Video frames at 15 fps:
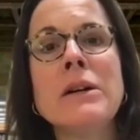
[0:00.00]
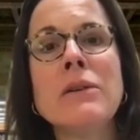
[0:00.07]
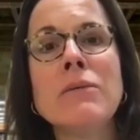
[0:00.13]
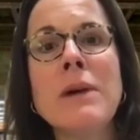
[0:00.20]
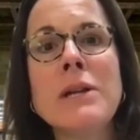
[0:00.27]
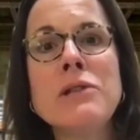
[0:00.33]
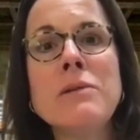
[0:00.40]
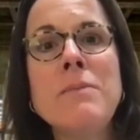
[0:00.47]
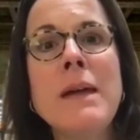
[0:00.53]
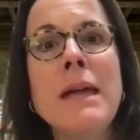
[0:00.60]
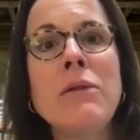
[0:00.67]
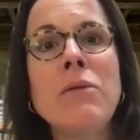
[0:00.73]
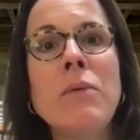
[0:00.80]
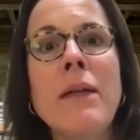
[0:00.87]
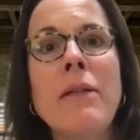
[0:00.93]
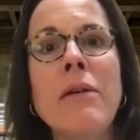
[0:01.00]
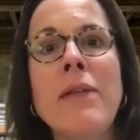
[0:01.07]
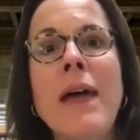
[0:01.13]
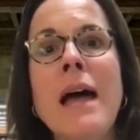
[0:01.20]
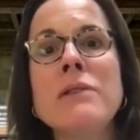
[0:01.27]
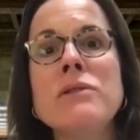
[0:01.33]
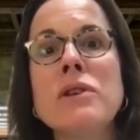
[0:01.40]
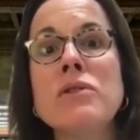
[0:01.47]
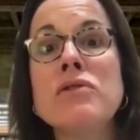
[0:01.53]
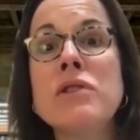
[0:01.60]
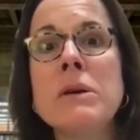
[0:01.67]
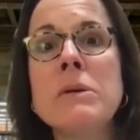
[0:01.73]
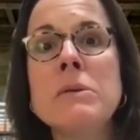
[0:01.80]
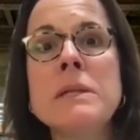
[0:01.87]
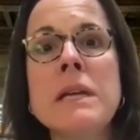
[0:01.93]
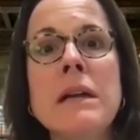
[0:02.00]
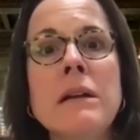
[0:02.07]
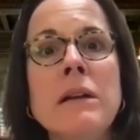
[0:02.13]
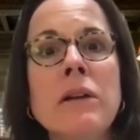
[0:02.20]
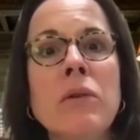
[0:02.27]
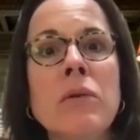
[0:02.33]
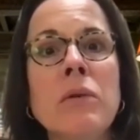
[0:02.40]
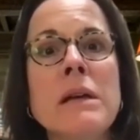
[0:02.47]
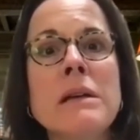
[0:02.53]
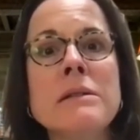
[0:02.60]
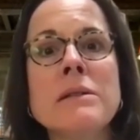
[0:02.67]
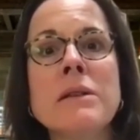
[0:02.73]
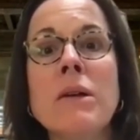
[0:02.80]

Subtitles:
regimen, whether that's a dose increase.